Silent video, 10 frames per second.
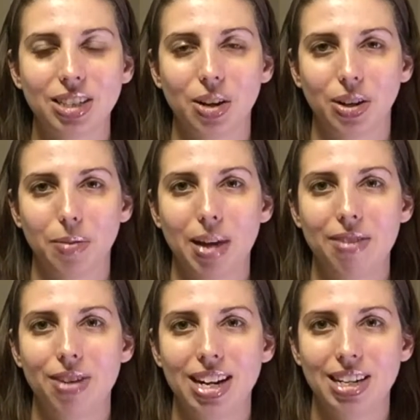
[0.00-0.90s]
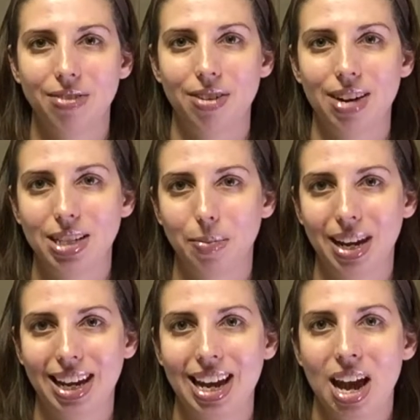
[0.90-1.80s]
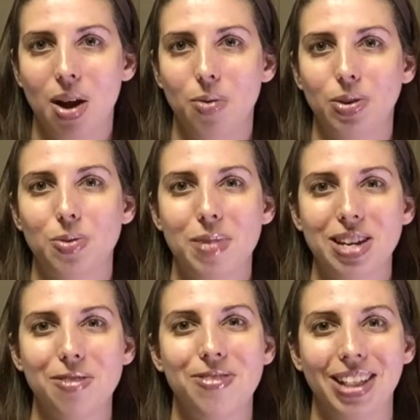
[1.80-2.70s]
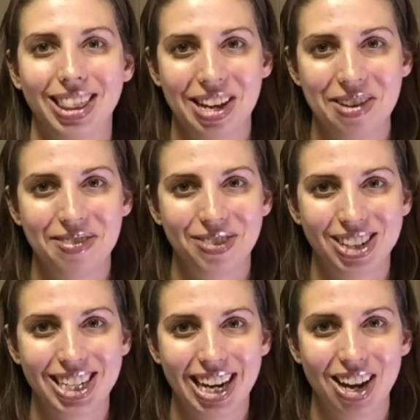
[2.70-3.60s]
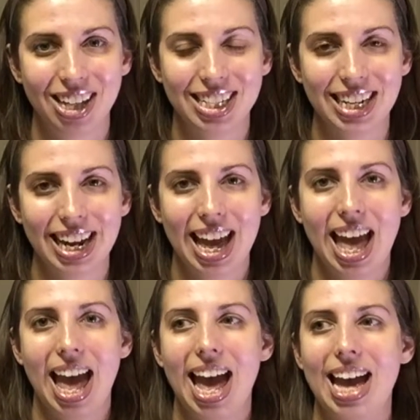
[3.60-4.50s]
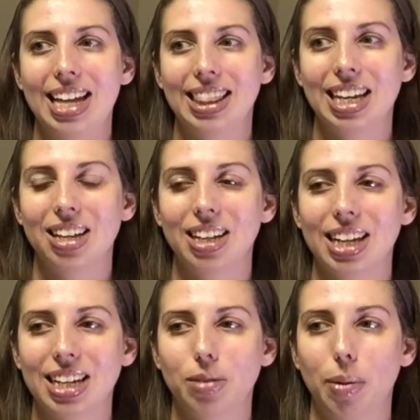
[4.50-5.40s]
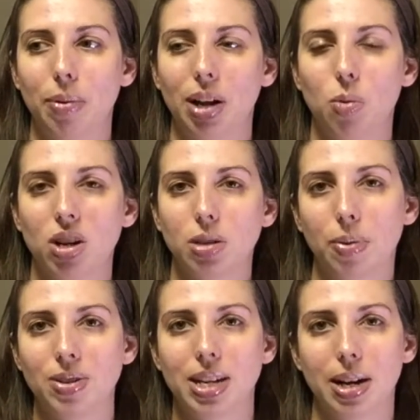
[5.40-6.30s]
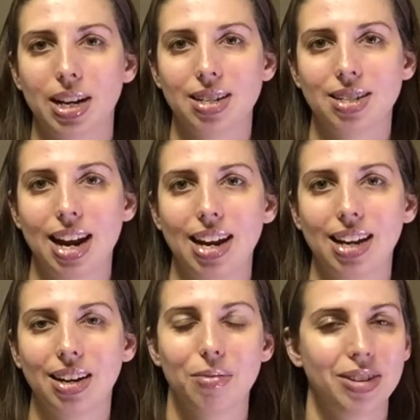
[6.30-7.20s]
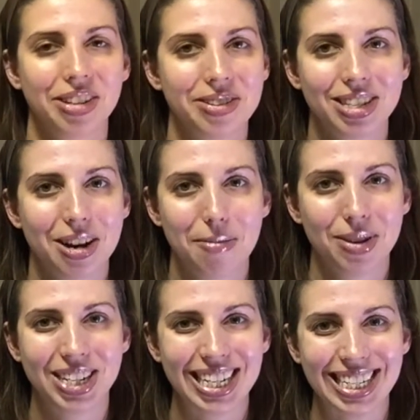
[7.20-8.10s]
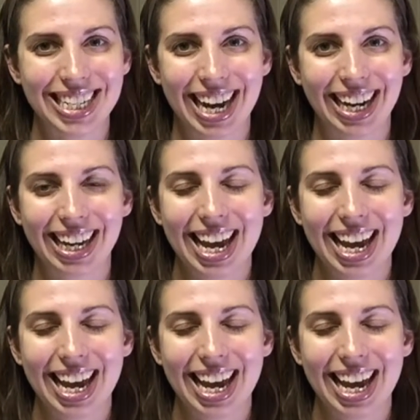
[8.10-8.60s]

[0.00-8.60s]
So you may find a different recipe which will make you fall in love with Shakeology. And the other thing is people are like, well, it's a protein shake. Well, no, it's not a protein shake.